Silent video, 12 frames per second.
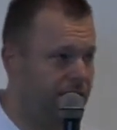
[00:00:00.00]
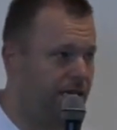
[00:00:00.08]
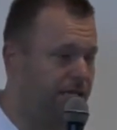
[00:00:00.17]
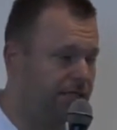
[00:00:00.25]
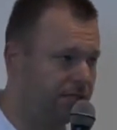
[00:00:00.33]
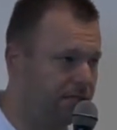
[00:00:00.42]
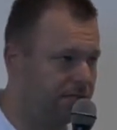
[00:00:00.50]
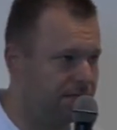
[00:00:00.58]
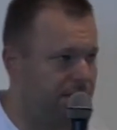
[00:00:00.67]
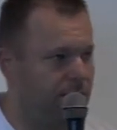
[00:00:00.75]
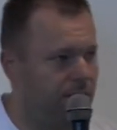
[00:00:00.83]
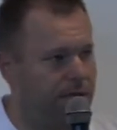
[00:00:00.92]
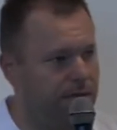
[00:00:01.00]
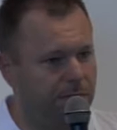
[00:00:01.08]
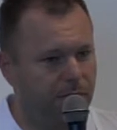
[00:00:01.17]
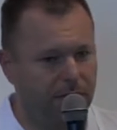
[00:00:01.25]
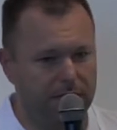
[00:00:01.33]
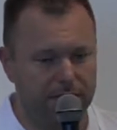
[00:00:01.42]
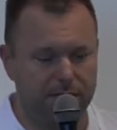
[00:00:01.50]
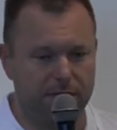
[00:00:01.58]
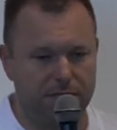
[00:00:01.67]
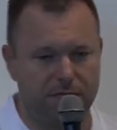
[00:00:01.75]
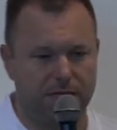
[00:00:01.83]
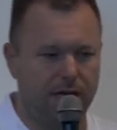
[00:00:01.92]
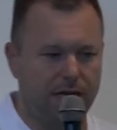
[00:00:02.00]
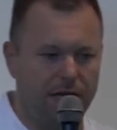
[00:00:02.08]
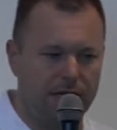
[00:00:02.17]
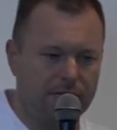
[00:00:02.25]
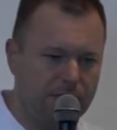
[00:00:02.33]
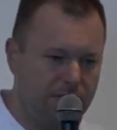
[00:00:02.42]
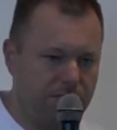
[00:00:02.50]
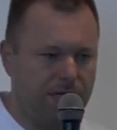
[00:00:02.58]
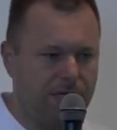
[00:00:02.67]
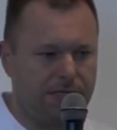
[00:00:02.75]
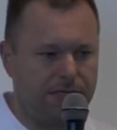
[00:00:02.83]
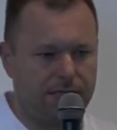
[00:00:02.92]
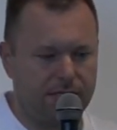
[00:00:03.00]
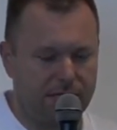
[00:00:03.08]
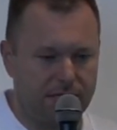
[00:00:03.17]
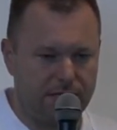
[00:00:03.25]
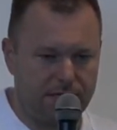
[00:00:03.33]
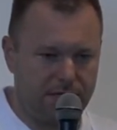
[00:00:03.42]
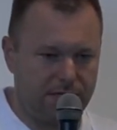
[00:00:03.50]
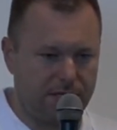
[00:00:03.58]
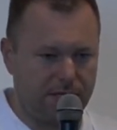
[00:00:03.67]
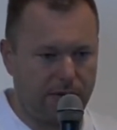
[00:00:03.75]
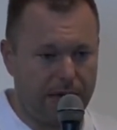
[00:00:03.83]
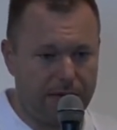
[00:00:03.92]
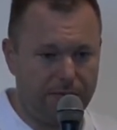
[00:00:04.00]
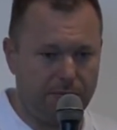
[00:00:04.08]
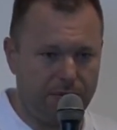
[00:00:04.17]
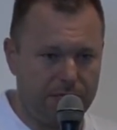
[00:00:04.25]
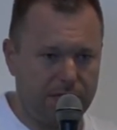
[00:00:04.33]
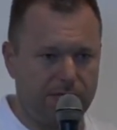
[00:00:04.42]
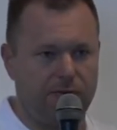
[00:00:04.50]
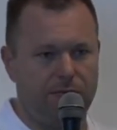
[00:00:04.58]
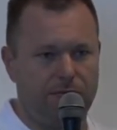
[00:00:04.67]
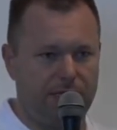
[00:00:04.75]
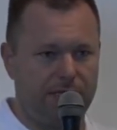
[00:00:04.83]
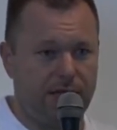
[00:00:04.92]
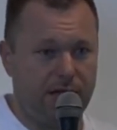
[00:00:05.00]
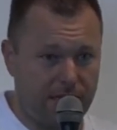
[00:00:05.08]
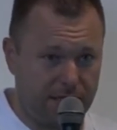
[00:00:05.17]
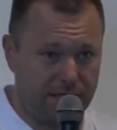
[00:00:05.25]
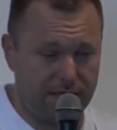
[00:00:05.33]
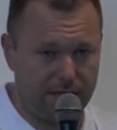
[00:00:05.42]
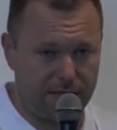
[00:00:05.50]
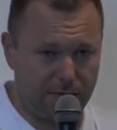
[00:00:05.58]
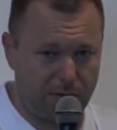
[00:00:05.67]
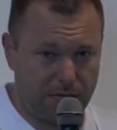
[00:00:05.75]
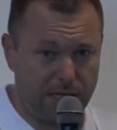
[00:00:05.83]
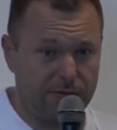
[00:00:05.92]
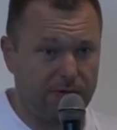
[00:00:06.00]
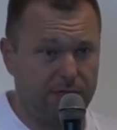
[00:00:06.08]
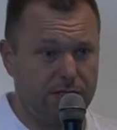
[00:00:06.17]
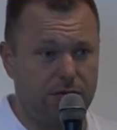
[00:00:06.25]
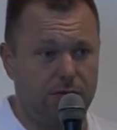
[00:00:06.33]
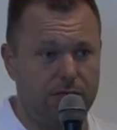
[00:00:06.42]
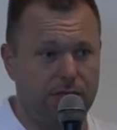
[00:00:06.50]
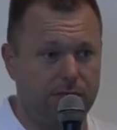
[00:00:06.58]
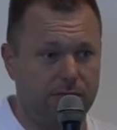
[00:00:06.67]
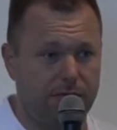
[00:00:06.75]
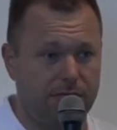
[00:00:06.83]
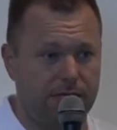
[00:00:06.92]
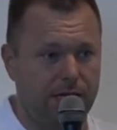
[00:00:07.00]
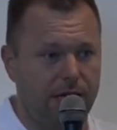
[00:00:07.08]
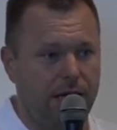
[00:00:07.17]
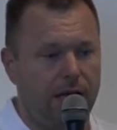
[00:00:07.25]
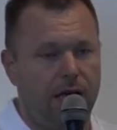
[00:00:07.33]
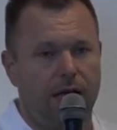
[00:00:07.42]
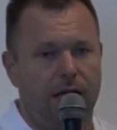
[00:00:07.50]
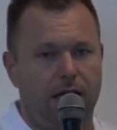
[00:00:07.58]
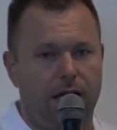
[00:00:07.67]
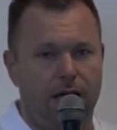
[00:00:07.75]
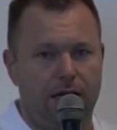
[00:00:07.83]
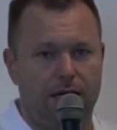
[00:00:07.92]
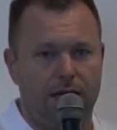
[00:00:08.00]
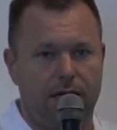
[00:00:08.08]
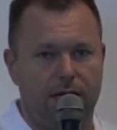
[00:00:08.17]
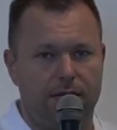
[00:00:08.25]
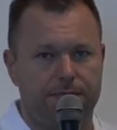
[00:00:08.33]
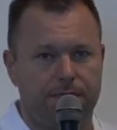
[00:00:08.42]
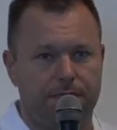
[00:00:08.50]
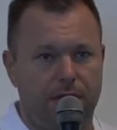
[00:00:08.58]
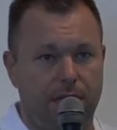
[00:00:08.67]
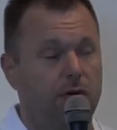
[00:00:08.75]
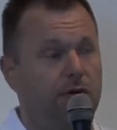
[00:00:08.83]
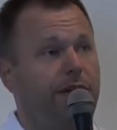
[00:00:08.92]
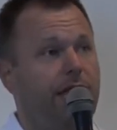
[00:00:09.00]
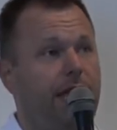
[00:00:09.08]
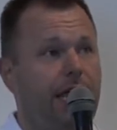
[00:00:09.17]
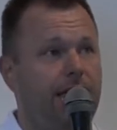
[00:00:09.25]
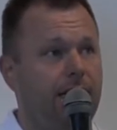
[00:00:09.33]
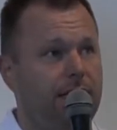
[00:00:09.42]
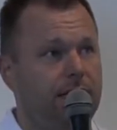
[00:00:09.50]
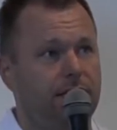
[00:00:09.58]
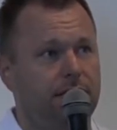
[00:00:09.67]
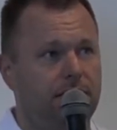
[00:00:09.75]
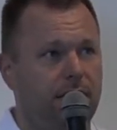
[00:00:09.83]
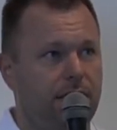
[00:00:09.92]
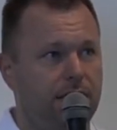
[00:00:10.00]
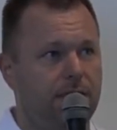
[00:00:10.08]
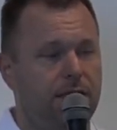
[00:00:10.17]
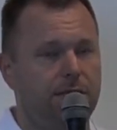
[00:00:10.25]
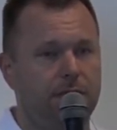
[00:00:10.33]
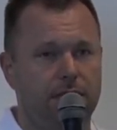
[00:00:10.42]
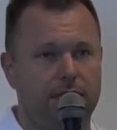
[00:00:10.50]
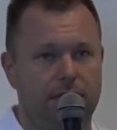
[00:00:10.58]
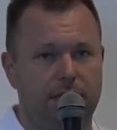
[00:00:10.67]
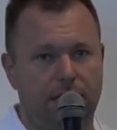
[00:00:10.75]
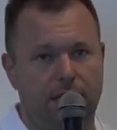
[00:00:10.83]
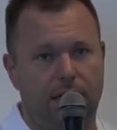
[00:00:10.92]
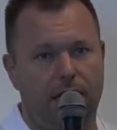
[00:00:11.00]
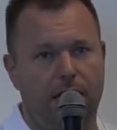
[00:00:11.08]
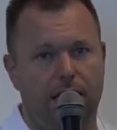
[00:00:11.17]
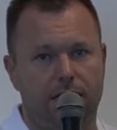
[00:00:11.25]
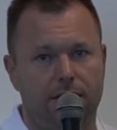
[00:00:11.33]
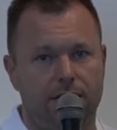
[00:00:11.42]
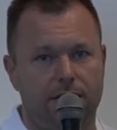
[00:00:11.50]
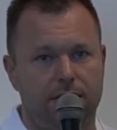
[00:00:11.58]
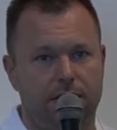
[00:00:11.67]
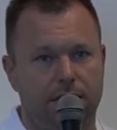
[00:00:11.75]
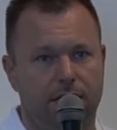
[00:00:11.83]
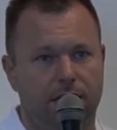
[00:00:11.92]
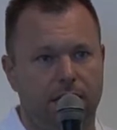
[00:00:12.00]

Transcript: and just one point which which was uh, quite important for me starting the working with the shoulders was uh, the overhead athlete, the instability, and uh,